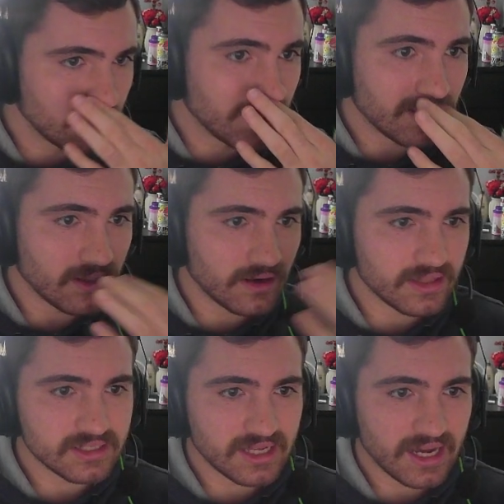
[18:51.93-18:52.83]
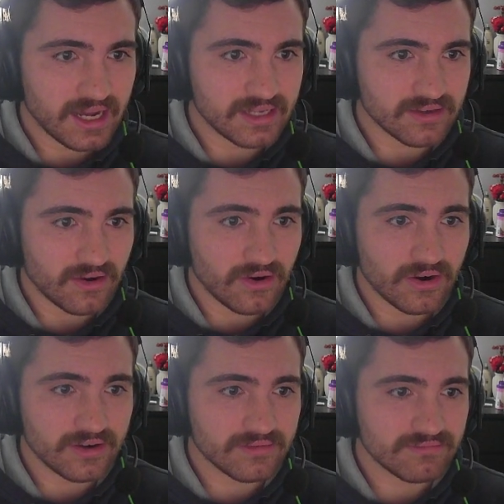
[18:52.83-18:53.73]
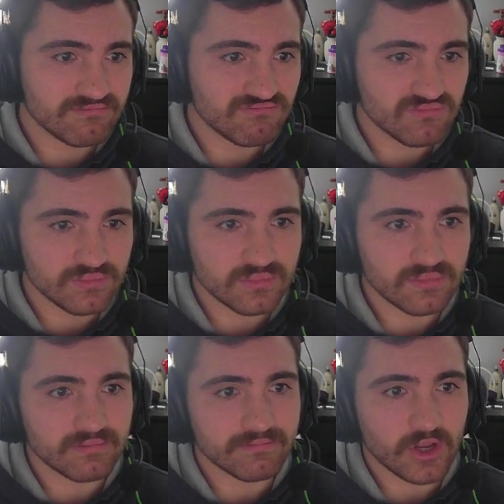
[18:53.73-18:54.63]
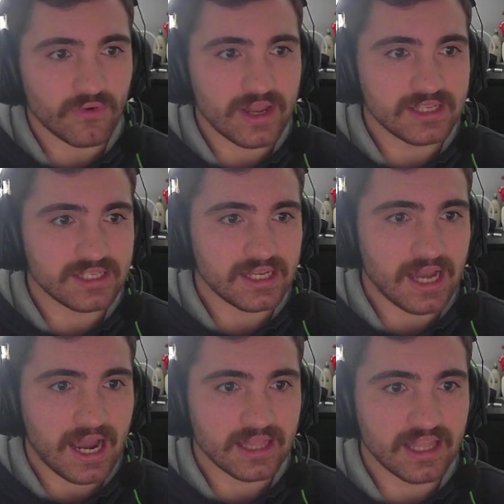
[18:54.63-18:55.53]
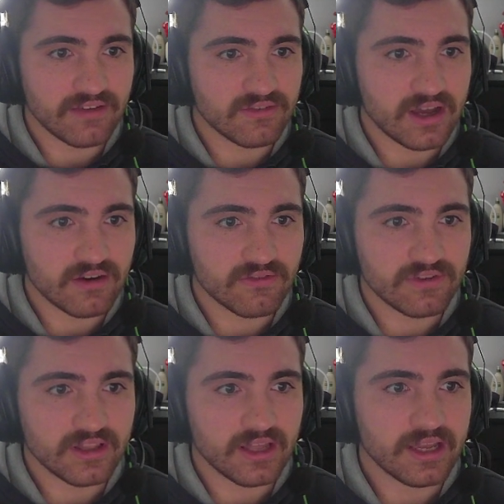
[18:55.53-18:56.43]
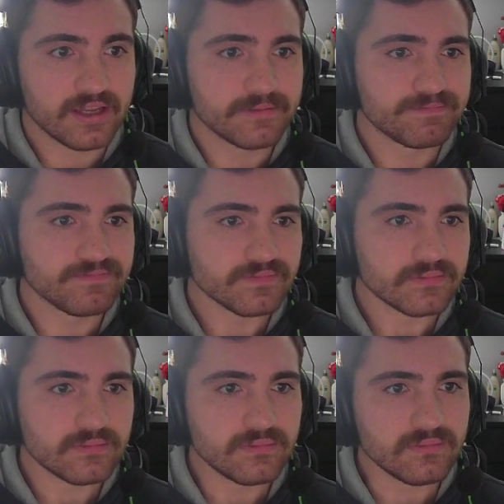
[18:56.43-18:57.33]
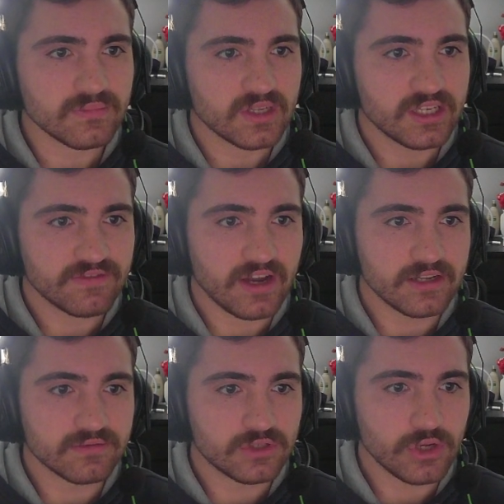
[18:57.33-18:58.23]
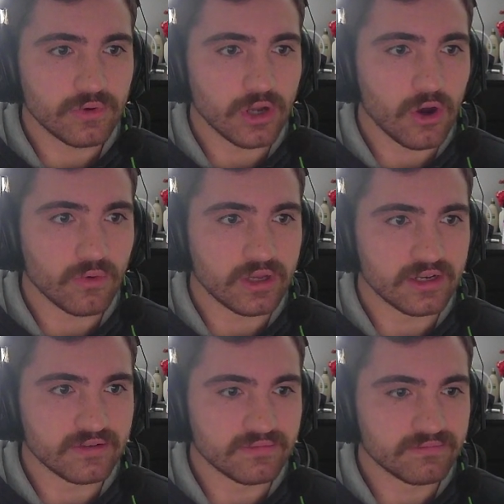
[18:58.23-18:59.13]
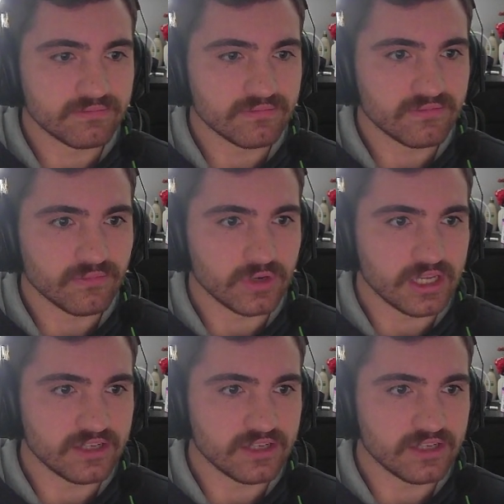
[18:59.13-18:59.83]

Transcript: A lot of these guys aren't crazy high level. I don't feel like he's fighting 2-0 and when he's